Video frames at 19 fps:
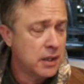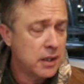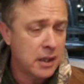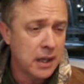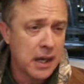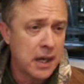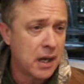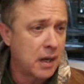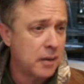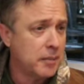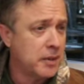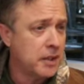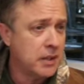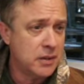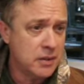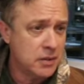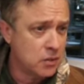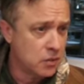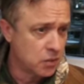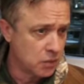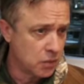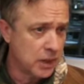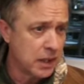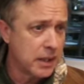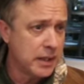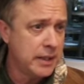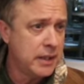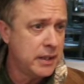I mean,
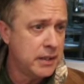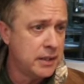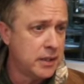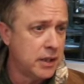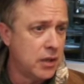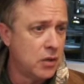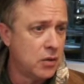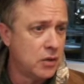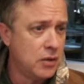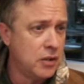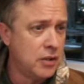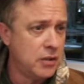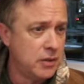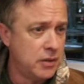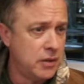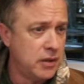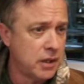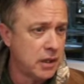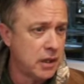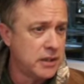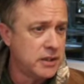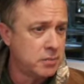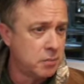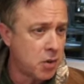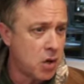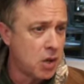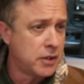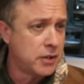really, you know, you could at least
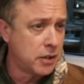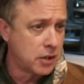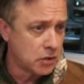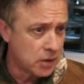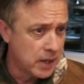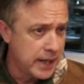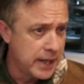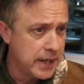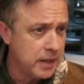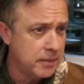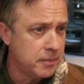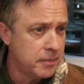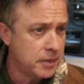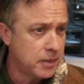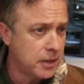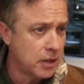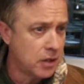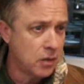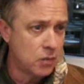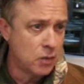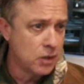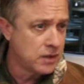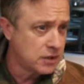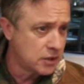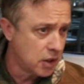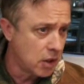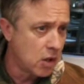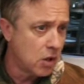mark your claim. You know, we're
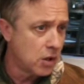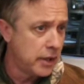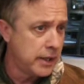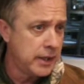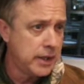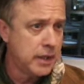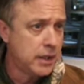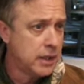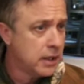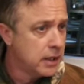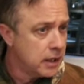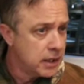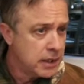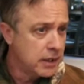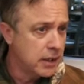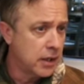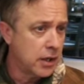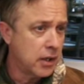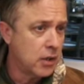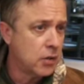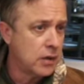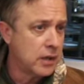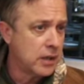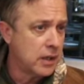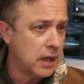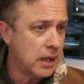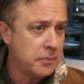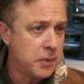sorry, you know,
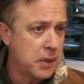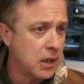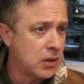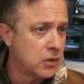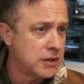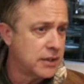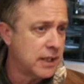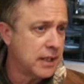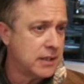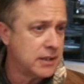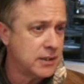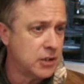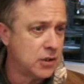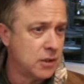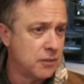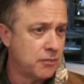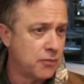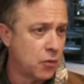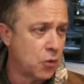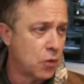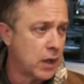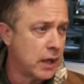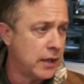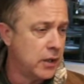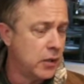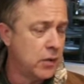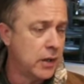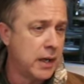and I apologized to him. Before I
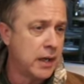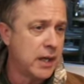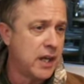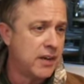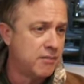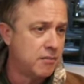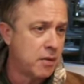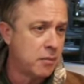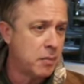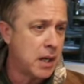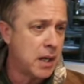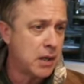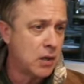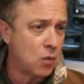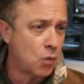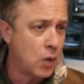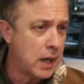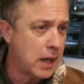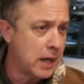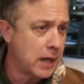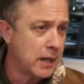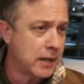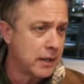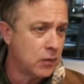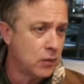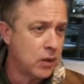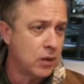knew it, I gave him a bottle of wine, and we